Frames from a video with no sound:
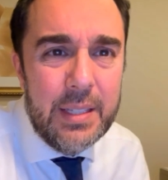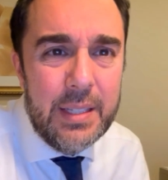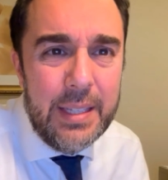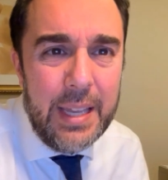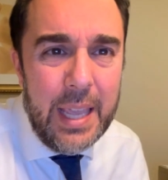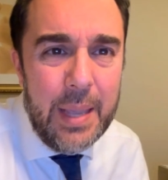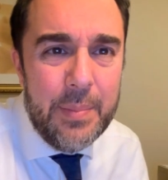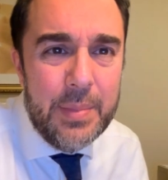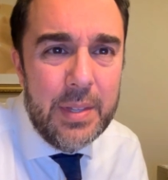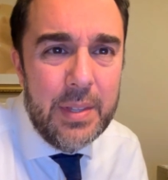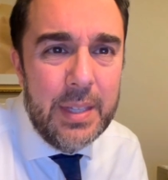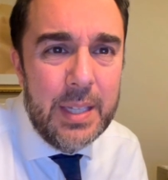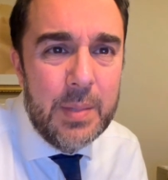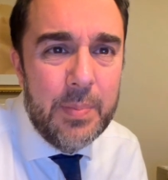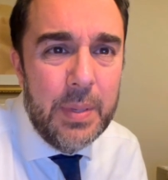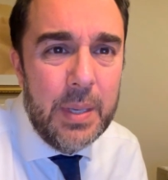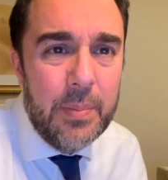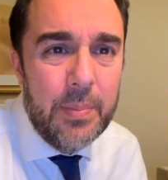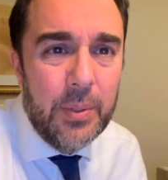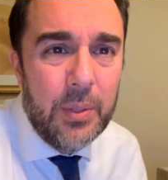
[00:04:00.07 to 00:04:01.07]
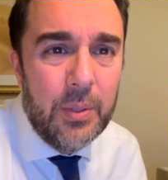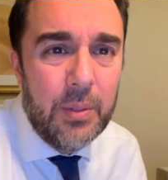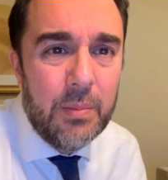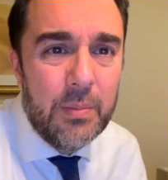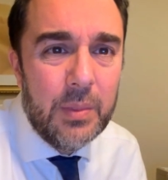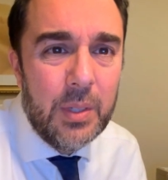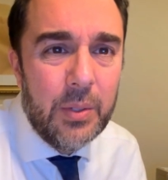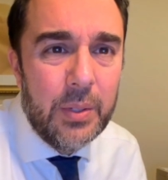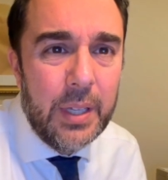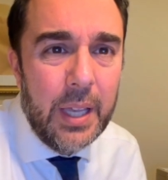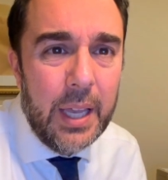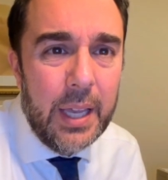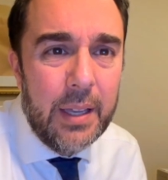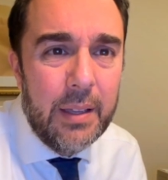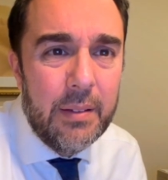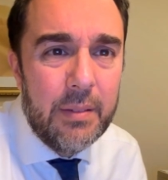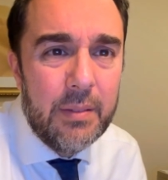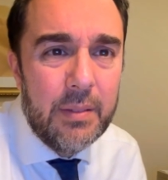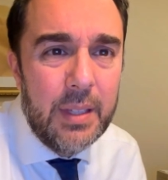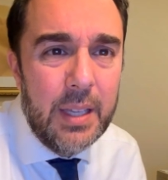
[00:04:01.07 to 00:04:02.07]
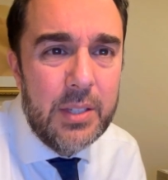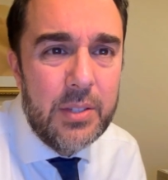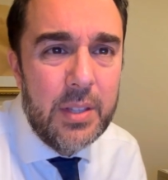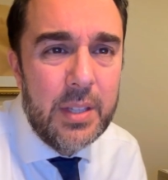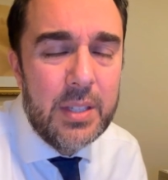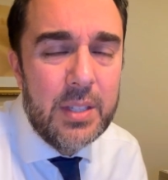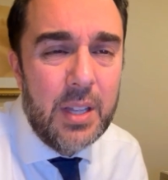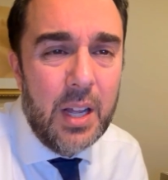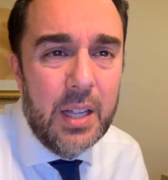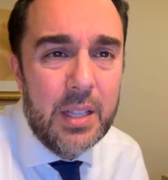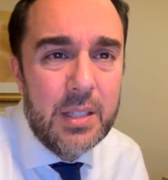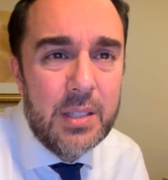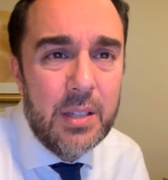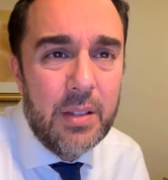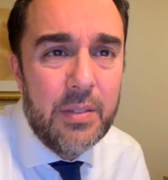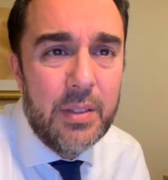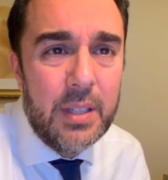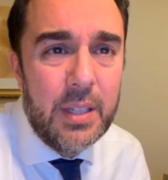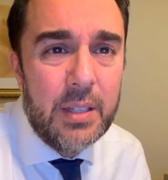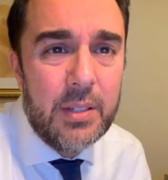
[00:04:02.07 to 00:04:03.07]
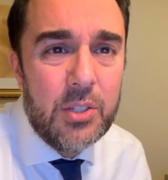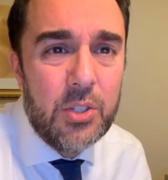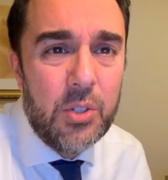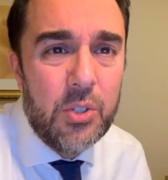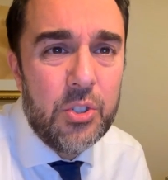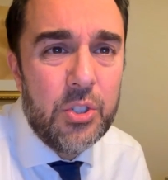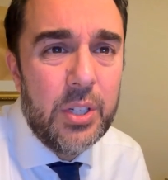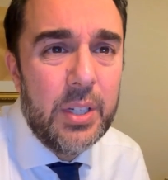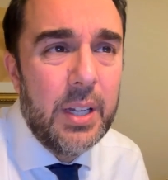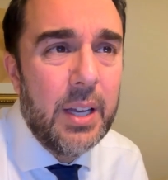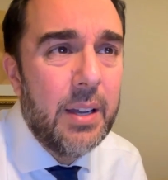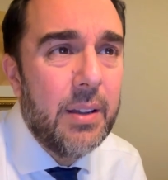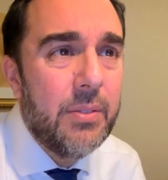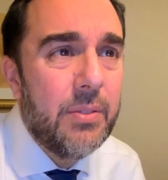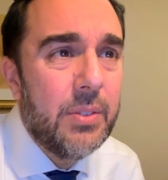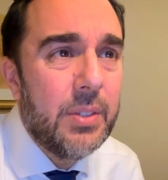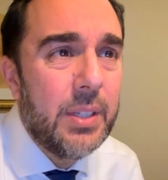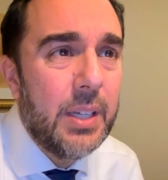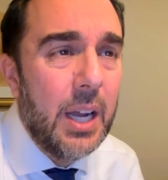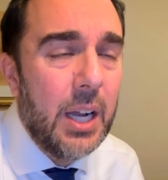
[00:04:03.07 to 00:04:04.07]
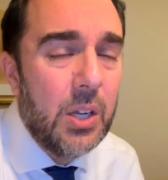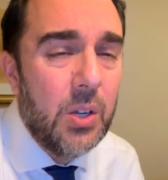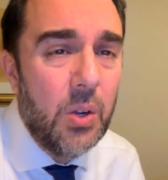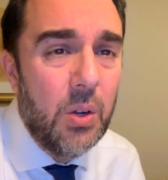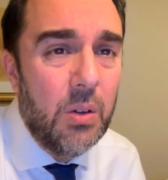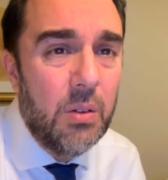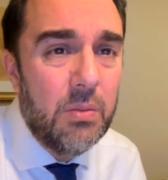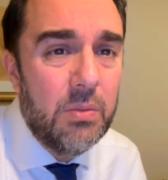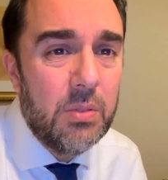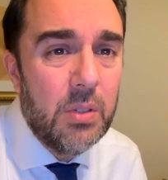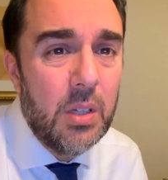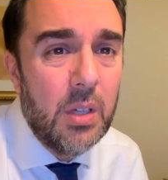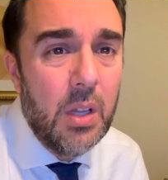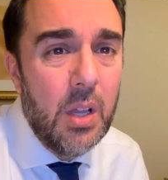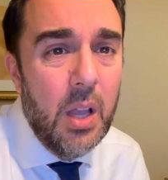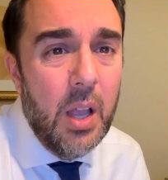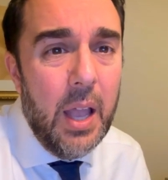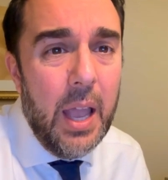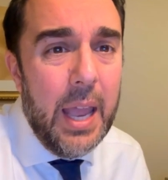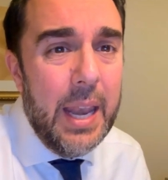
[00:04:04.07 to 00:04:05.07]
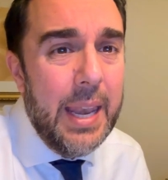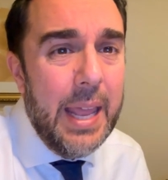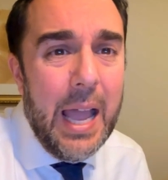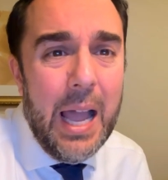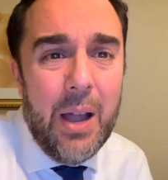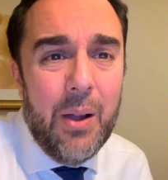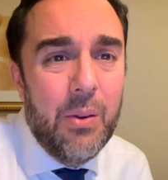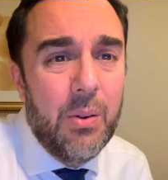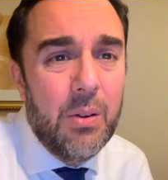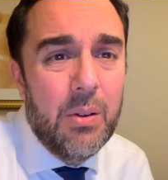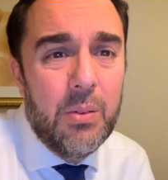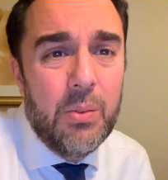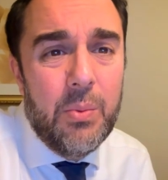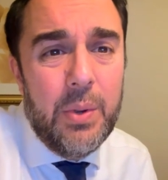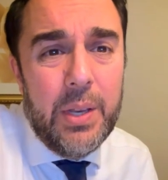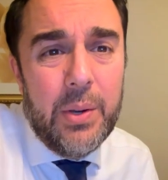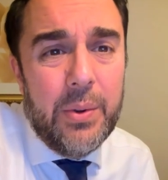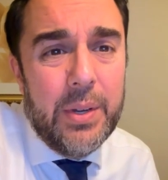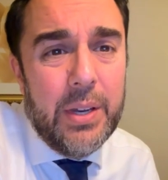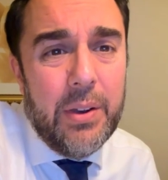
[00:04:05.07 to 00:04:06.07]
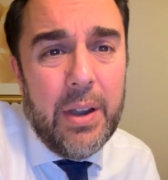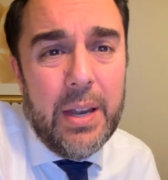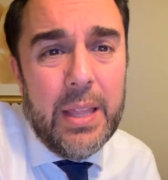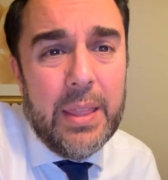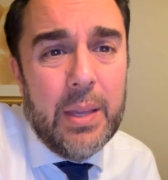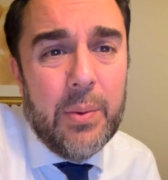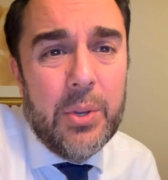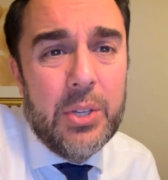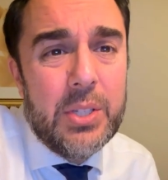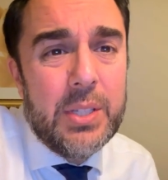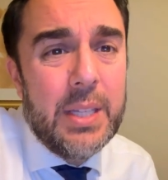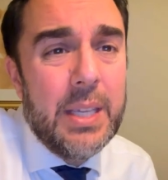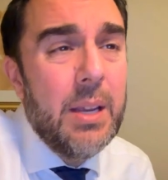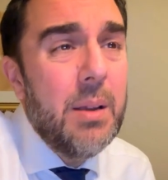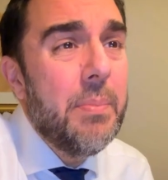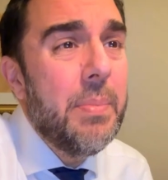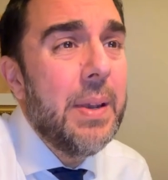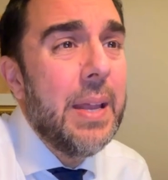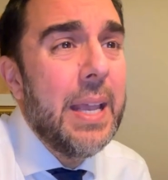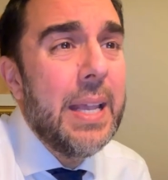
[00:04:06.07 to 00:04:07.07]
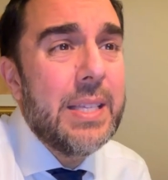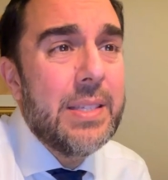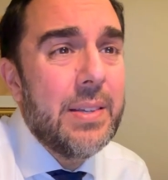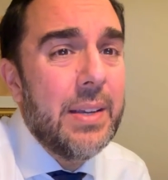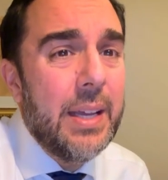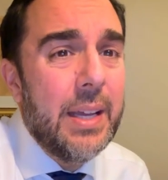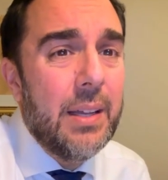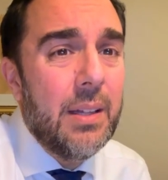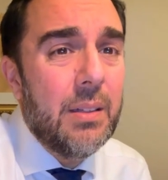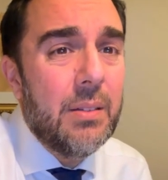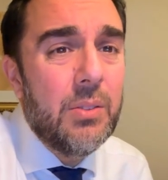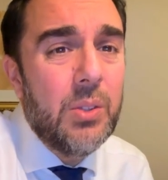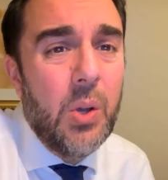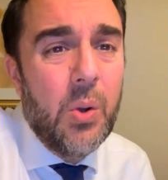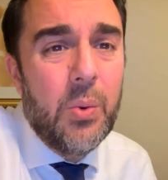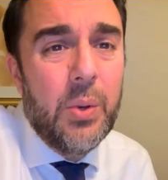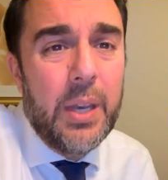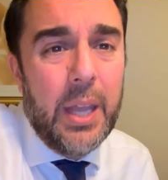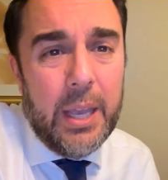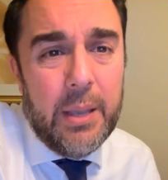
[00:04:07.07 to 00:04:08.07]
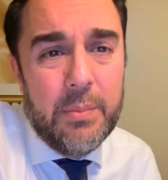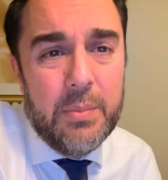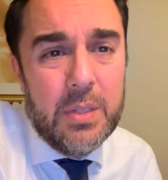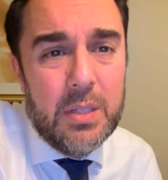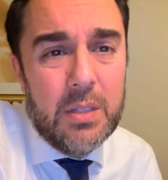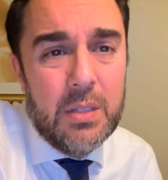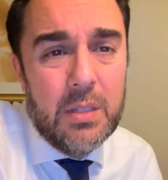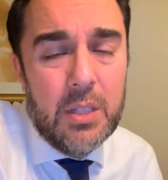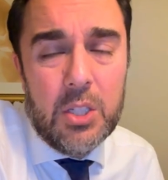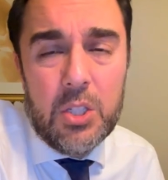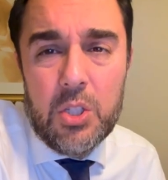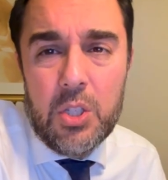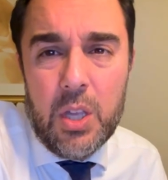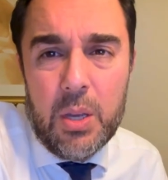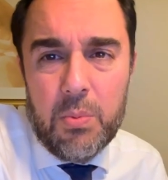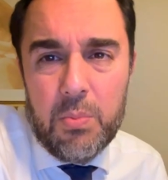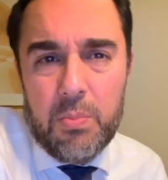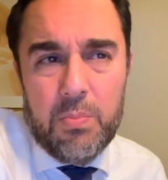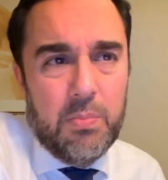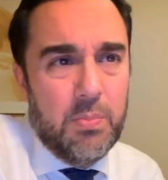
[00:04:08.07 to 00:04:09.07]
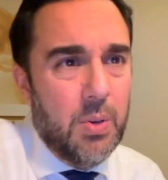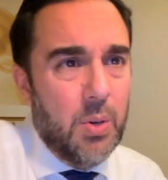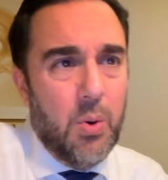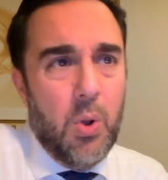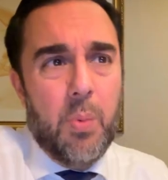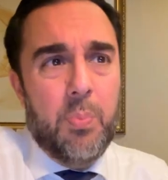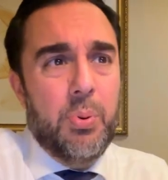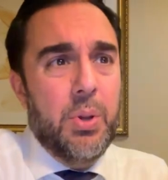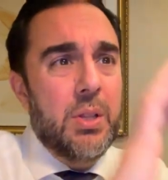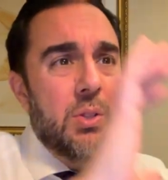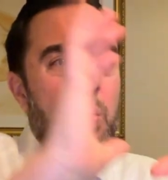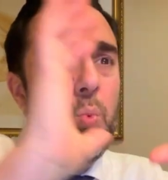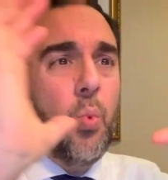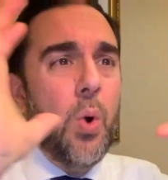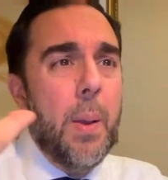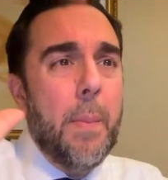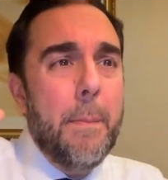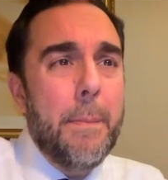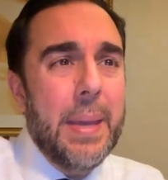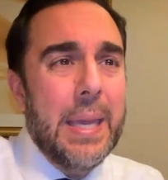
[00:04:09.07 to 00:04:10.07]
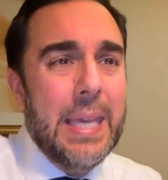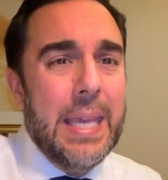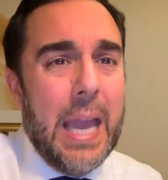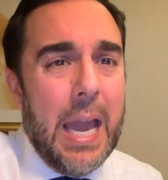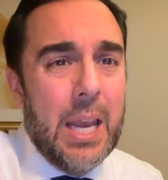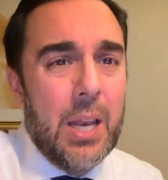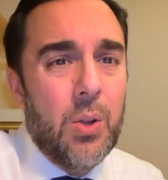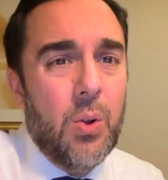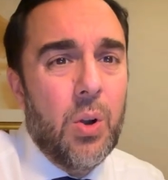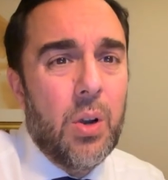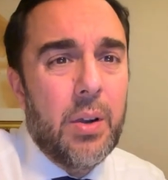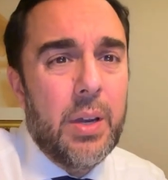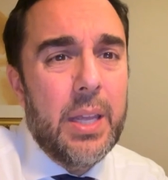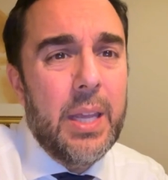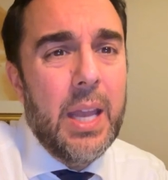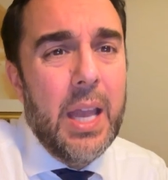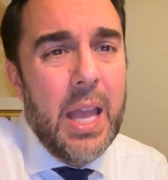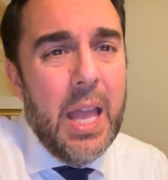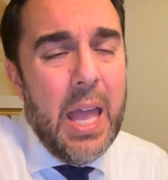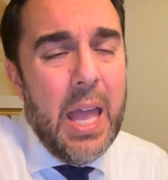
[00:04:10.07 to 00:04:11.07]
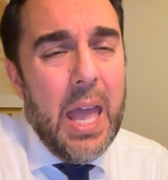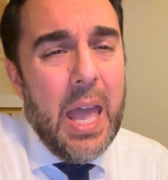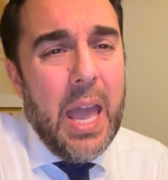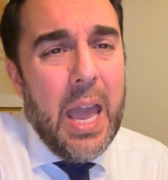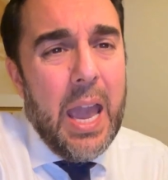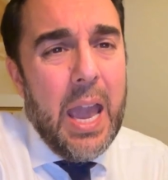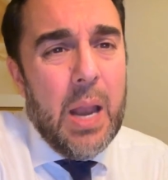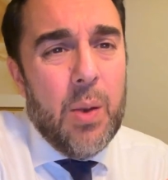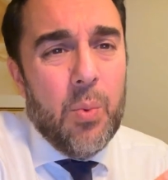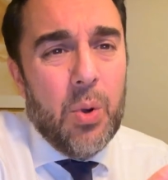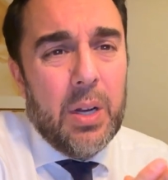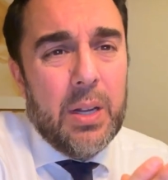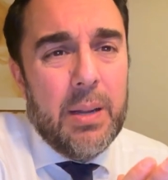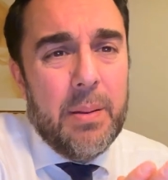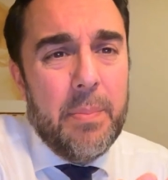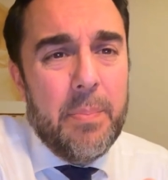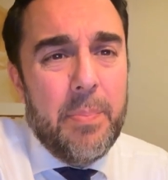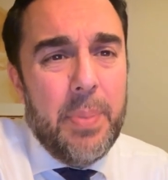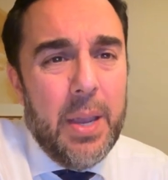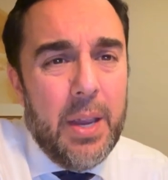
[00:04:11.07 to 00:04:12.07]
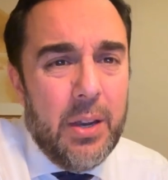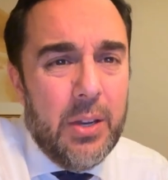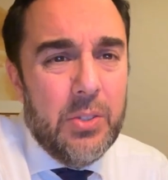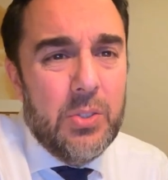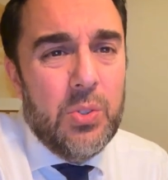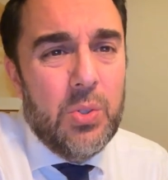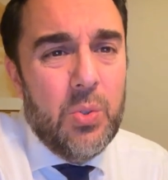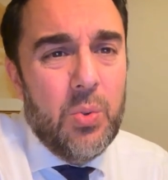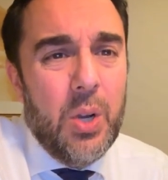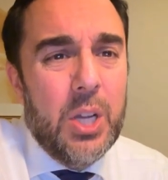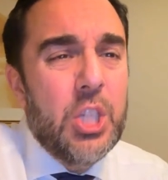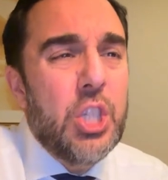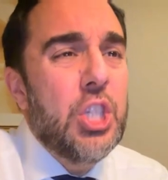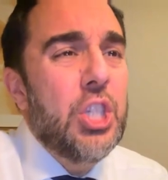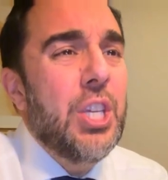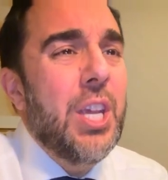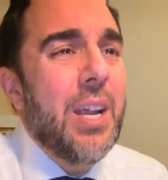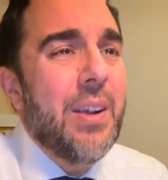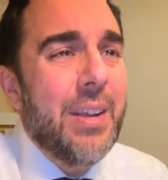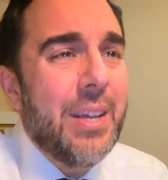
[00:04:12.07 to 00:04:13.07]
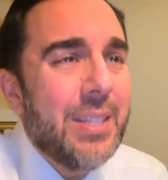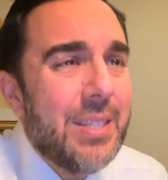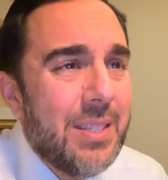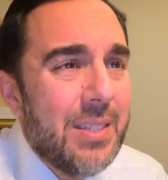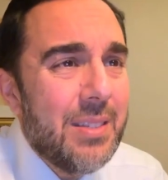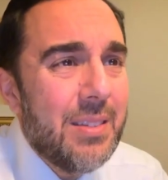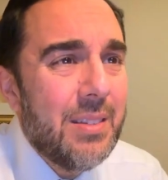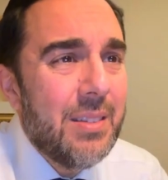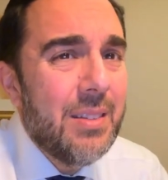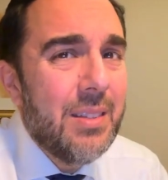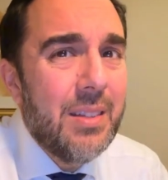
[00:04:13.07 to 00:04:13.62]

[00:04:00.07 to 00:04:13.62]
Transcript: names of these people. Okay, these are the sons of the children of Yaakov, and now we don't hear anything. We just hear Bnei Israel, no names. That, that we're all put into one big category, and we're compared to a sheretz.